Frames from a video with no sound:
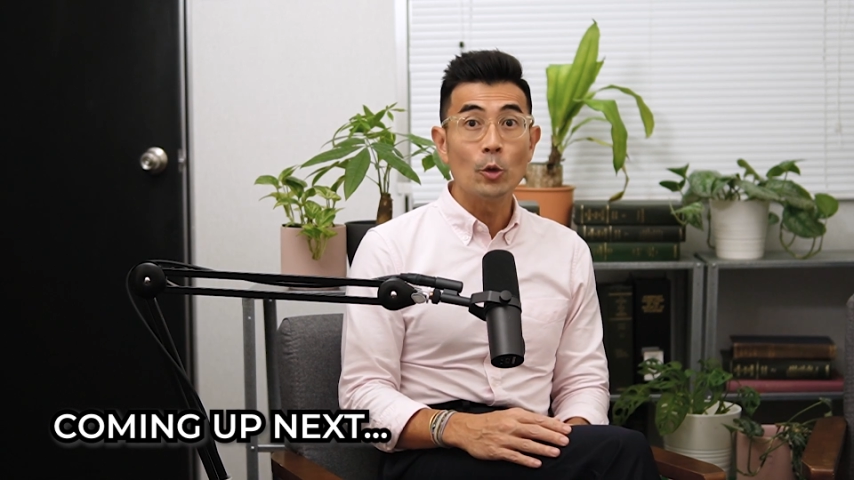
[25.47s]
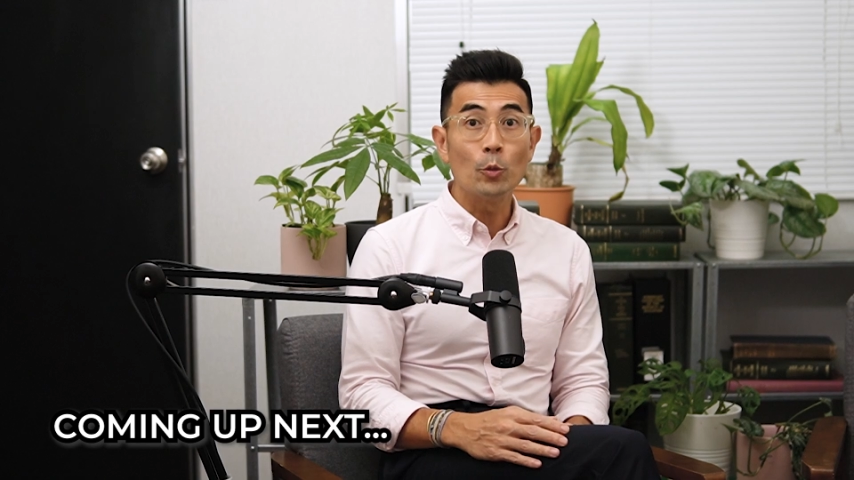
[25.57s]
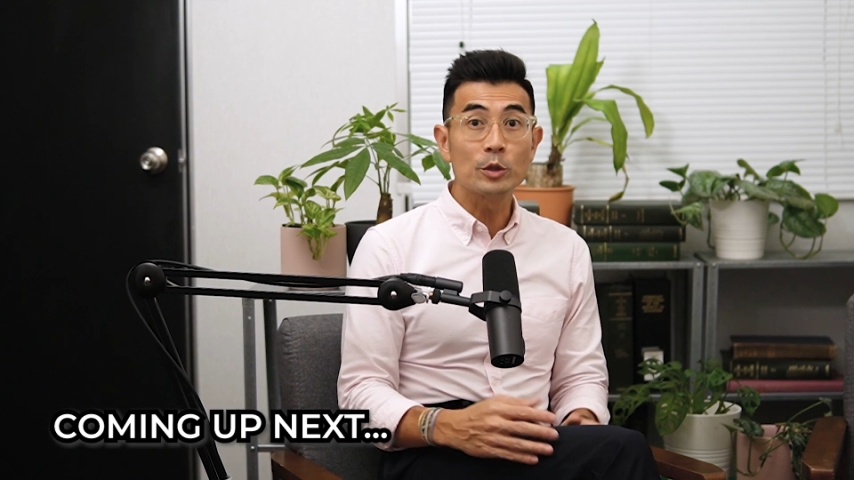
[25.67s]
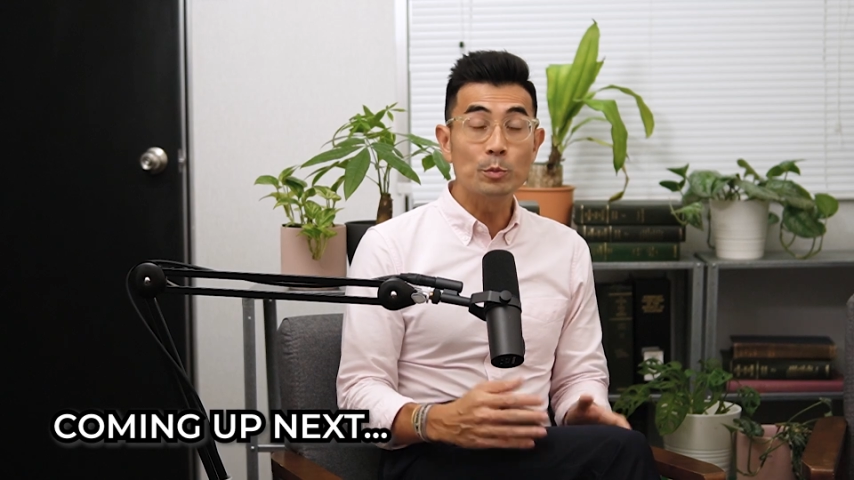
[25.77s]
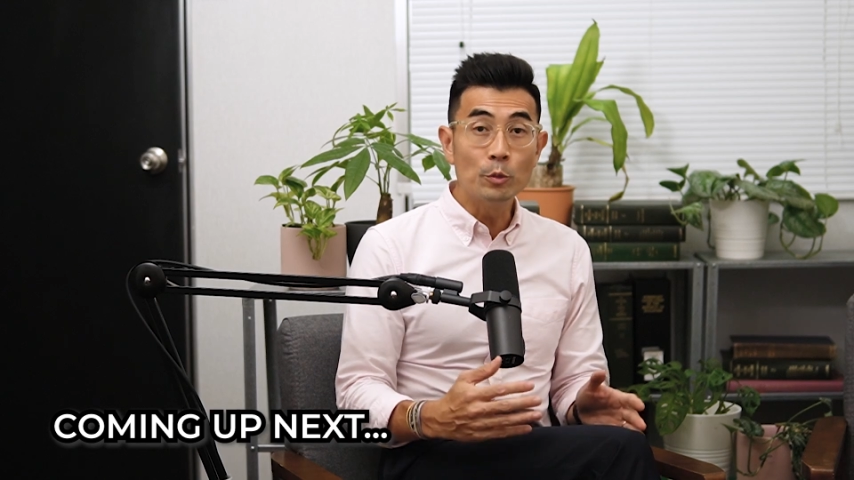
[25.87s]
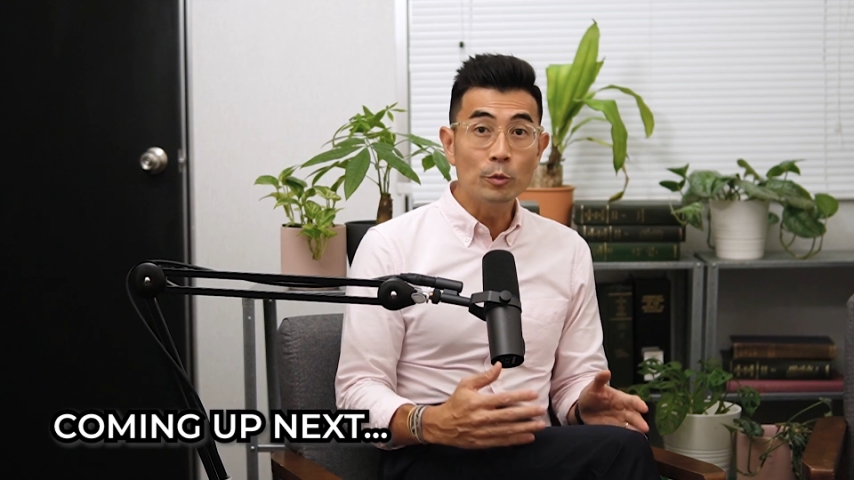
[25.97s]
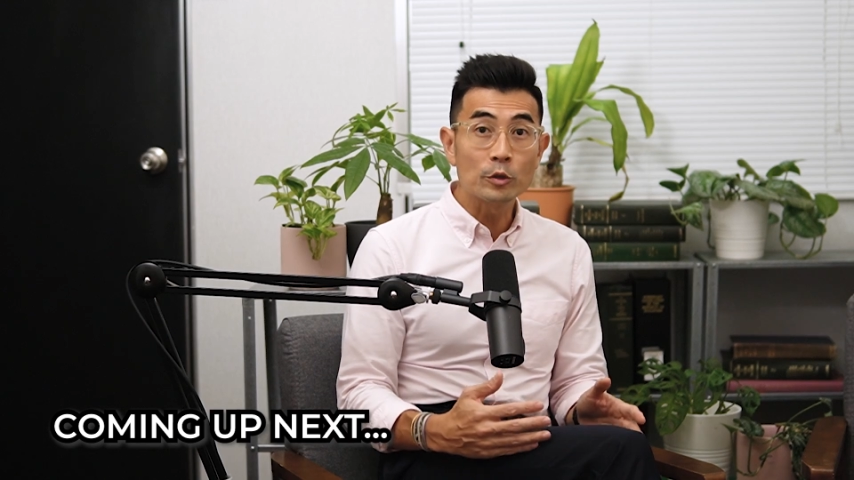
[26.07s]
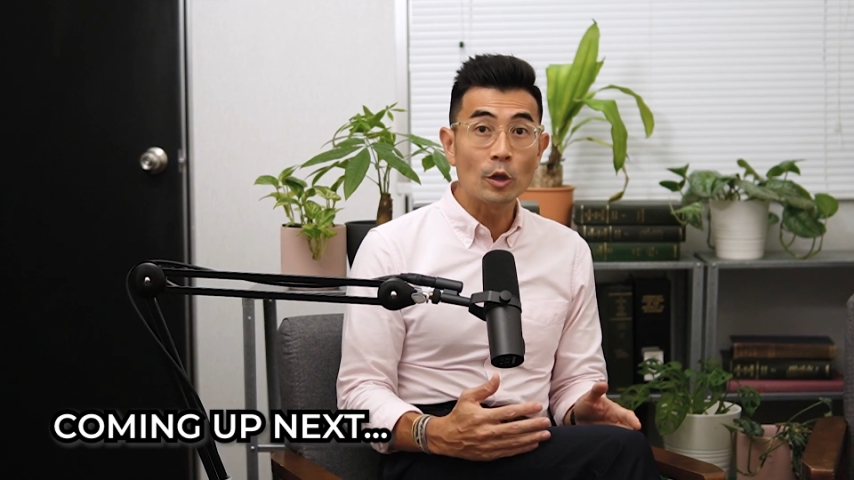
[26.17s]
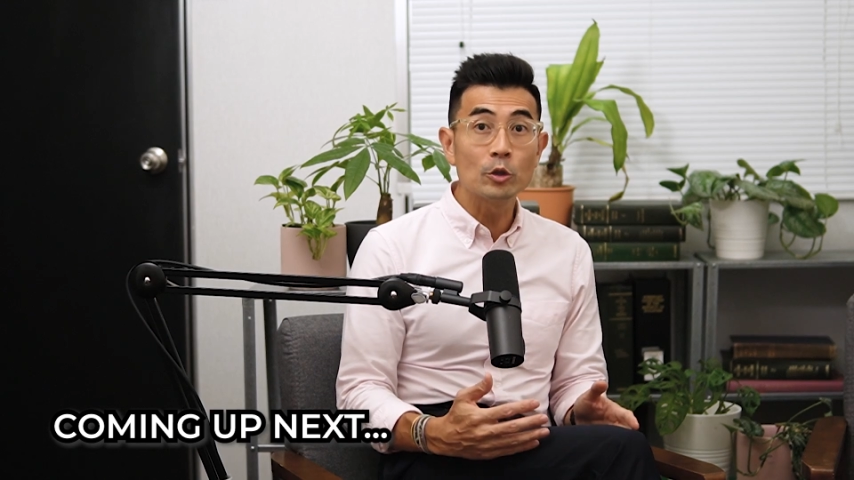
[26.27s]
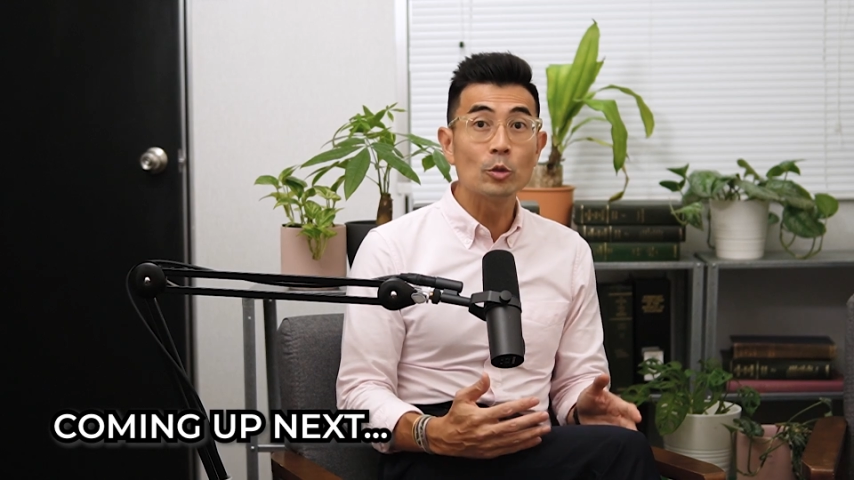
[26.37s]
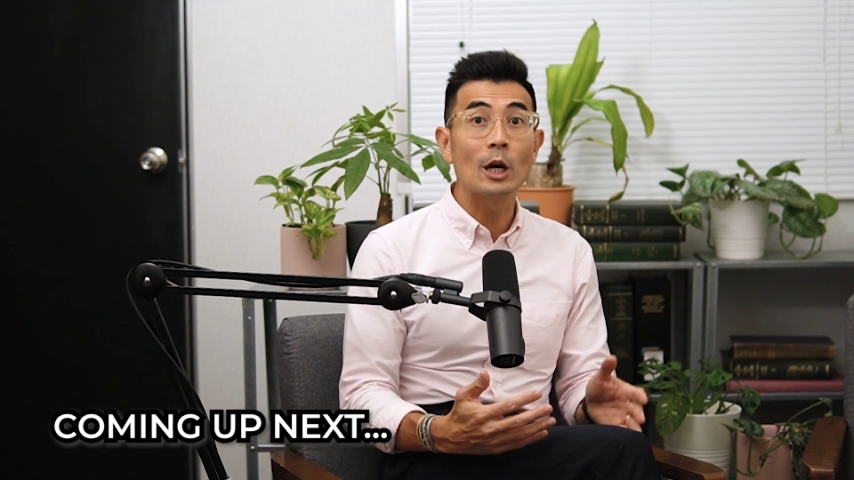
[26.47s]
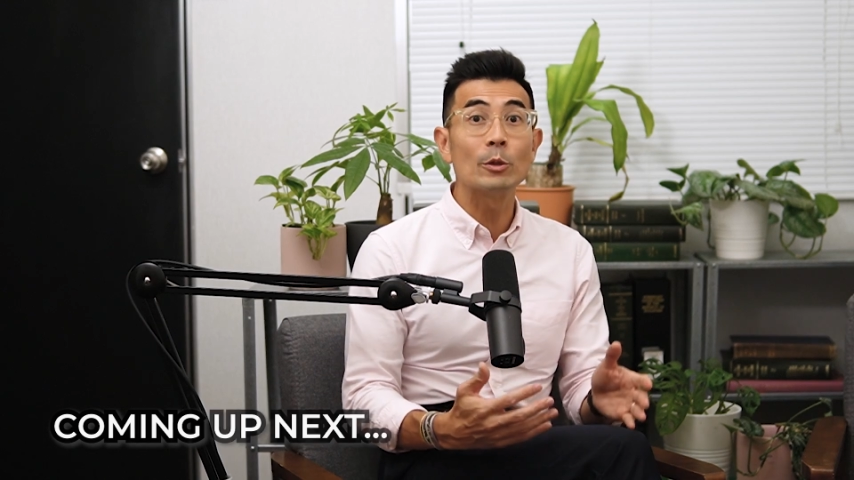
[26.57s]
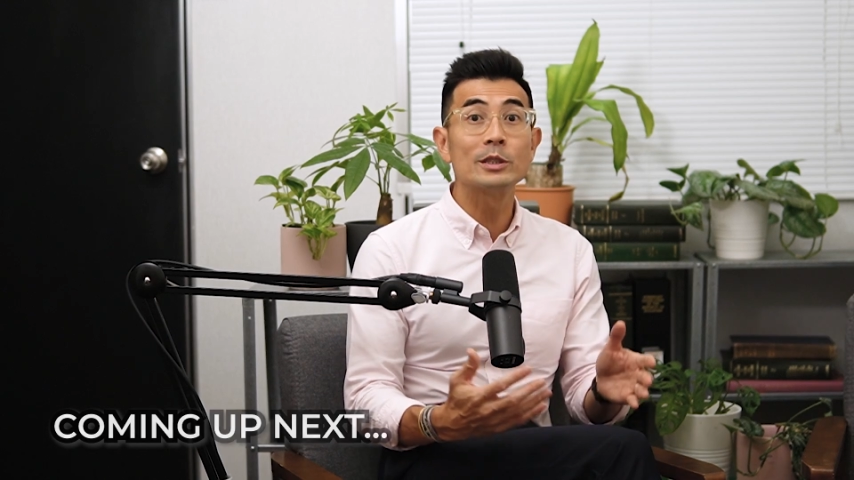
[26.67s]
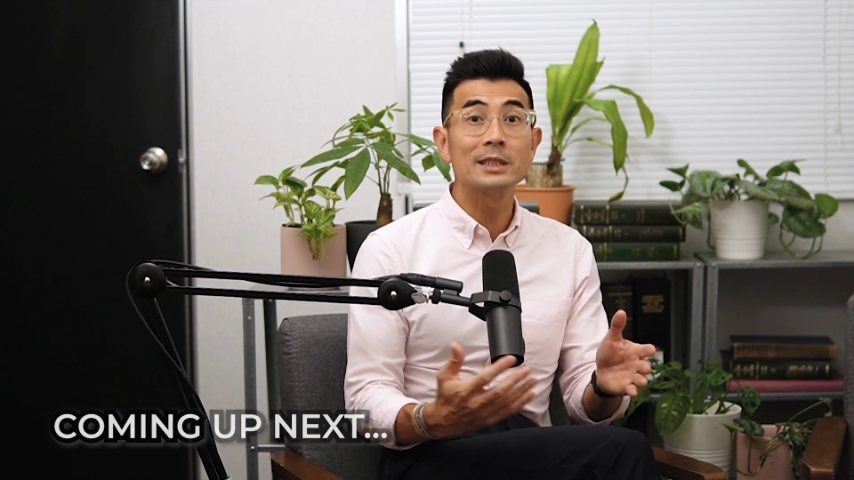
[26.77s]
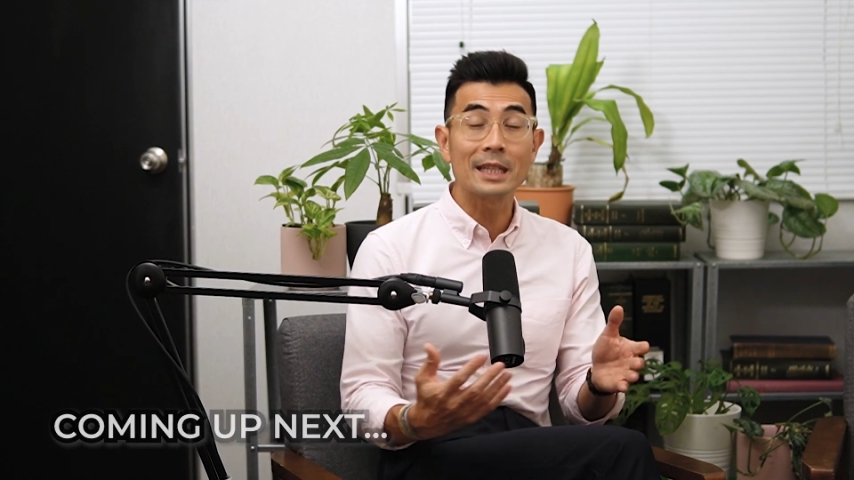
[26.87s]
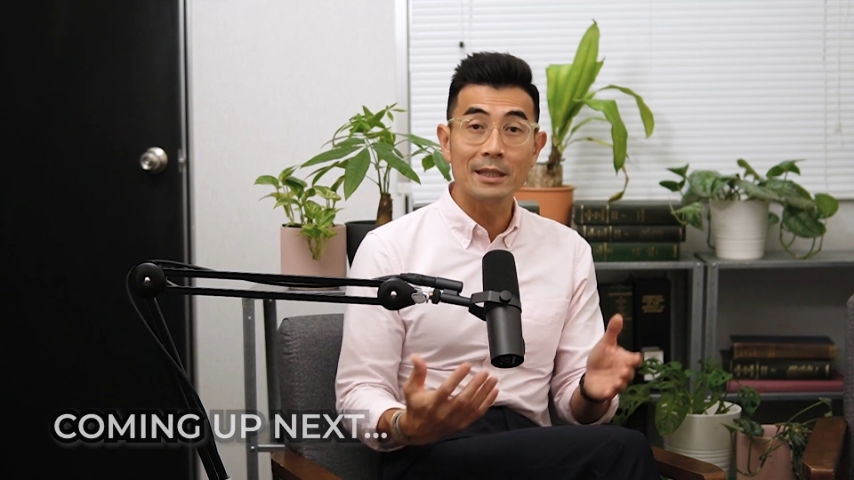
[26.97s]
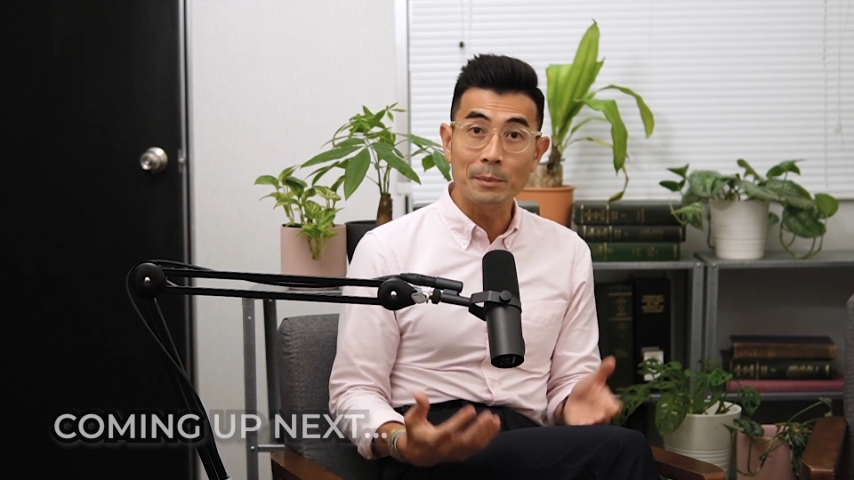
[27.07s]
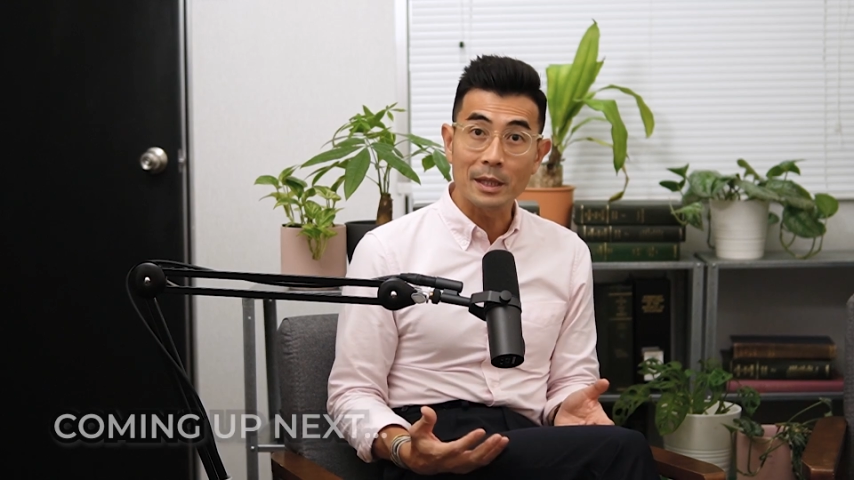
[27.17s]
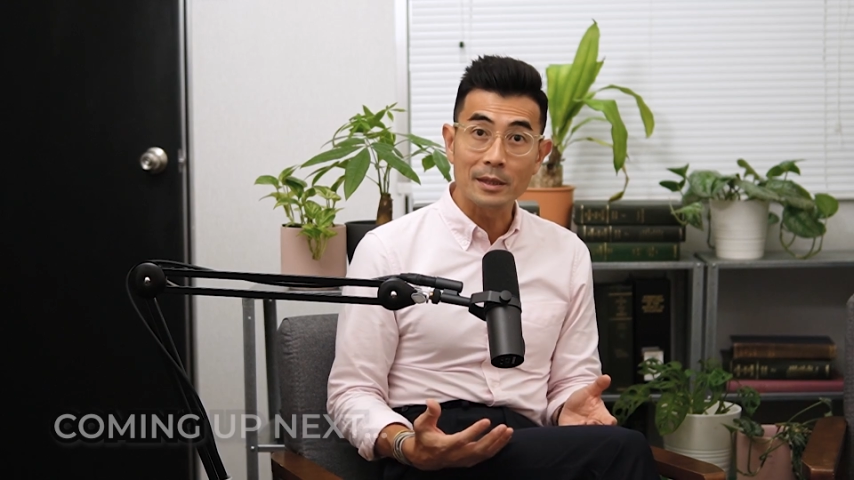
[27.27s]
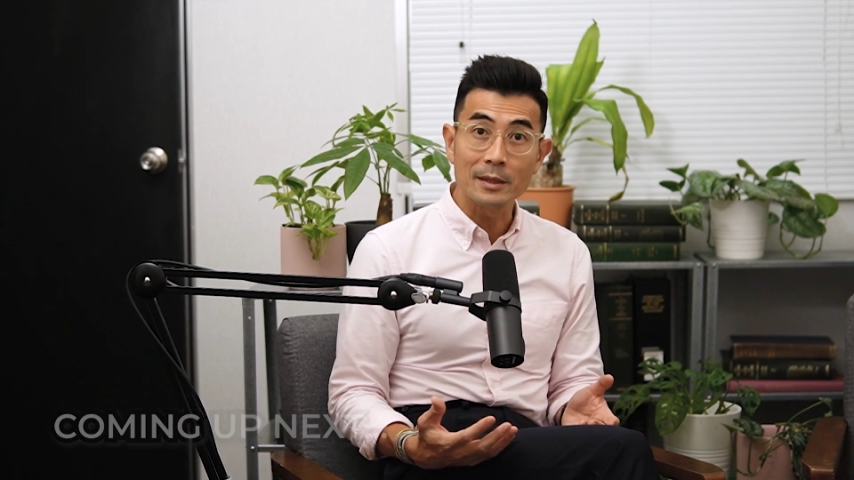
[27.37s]
which moves on to our second
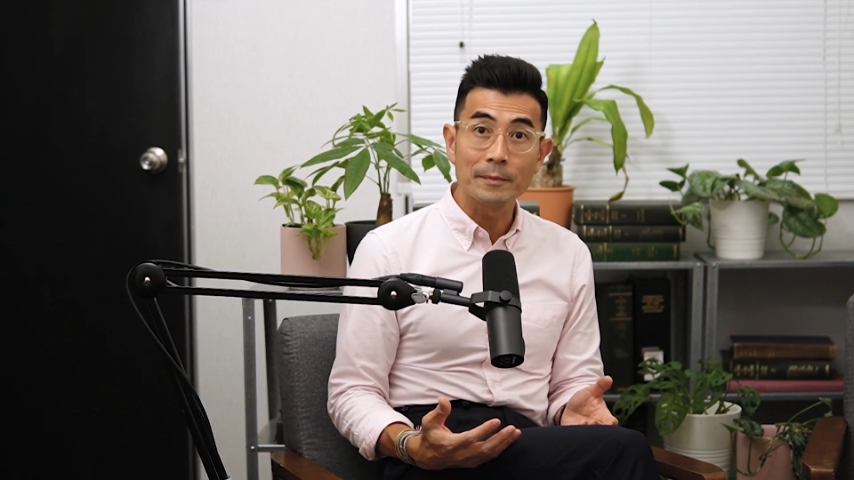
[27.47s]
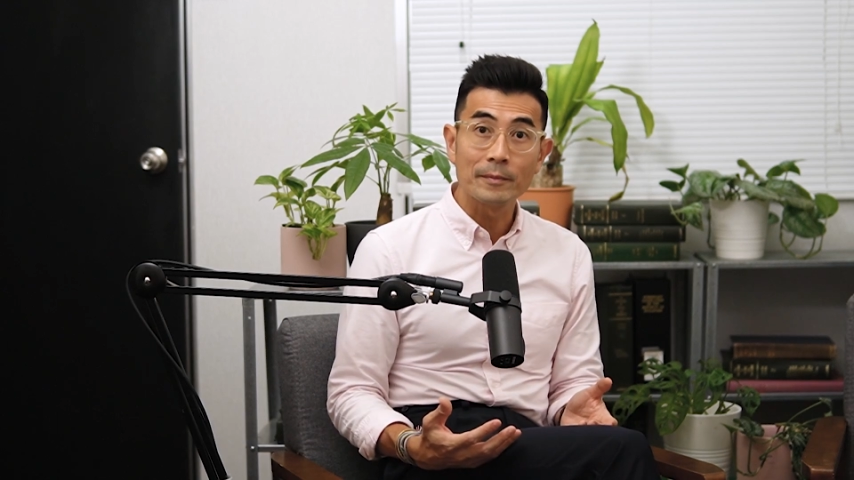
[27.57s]
method.